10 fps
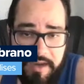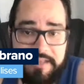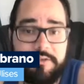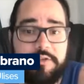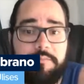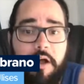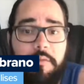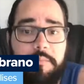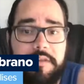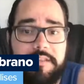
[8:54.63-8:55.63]
And as your
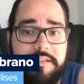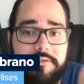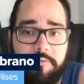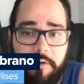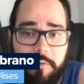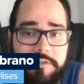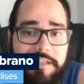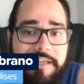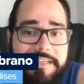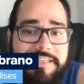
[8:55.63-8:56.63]
small business
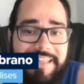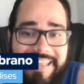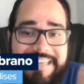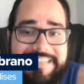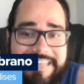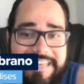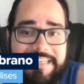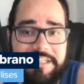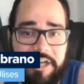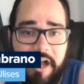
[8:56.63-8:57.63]
grows,
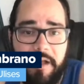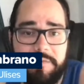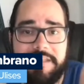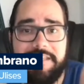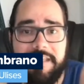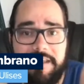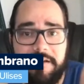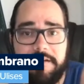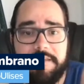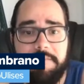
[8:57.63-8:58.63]
LinkedIn Jobs is
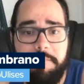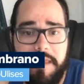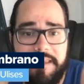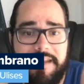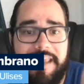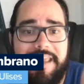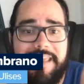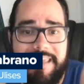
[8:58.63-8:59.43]
here to make it